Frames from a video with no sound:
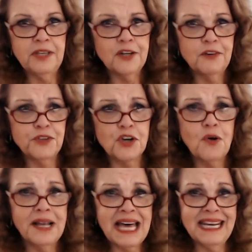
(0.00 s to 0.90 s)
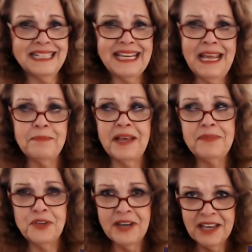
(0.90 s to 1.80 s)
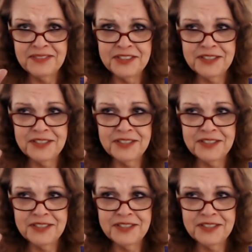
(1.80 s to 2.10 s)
you know, if you're going on a date, maybe you have